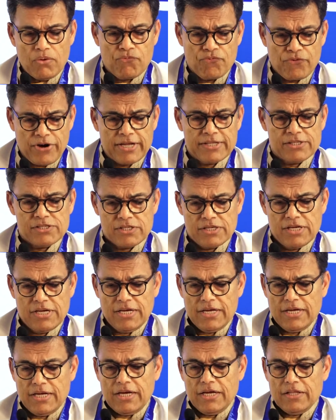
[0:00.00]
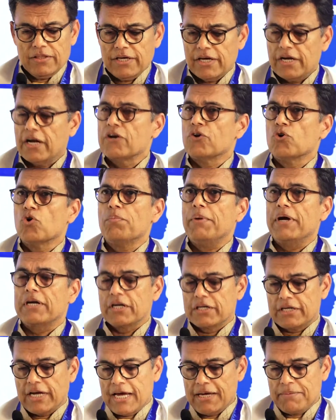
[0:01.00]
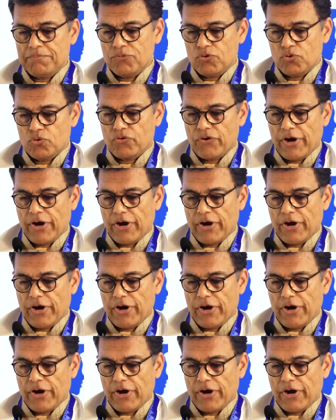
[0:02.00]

Friends, there are no better time to